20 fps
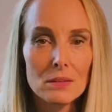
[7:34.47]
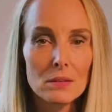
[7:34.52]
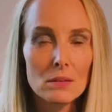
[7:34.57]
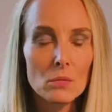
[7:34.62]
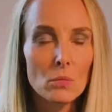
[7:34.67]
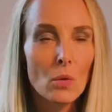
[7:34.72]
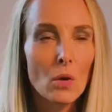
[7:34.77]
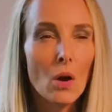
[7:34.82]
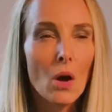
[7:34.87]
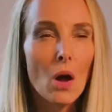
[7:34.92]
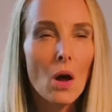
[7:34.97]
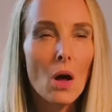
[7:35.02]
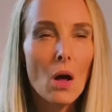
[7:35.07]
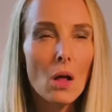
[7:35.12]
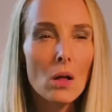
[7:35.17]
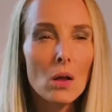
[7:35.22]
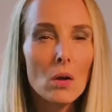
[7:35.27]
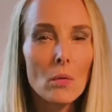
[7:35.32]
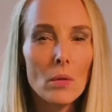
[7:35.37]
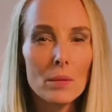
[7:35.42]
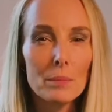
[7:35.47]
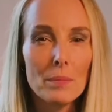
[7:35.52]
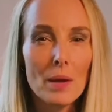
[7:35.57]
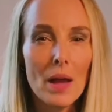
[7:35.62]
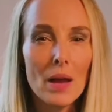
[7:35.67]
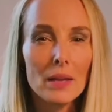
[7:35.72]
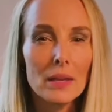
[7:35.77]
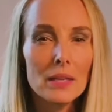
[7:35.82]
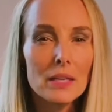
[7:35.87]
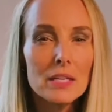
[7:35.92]
We're all going back.
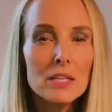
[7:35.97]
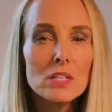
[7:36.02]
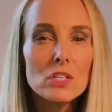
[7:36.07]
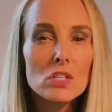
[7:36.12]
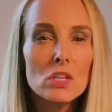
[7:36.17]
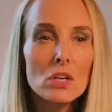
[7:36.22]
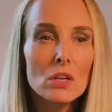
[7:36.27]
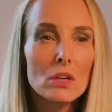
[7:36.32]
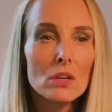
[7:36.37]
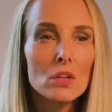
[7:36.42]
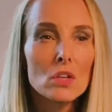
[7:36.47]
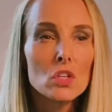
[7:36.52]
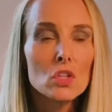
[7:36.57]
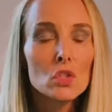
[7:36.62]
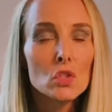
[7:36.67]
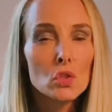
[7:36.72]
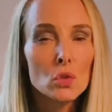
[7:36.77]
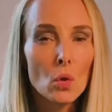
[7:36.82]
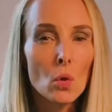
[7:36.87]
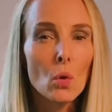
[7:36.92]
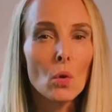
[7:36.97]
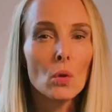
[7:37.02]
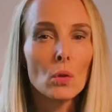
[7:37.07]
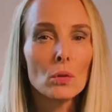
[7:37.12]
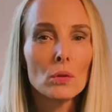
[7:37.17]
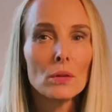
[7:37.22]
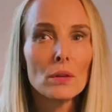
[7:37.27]
Each soul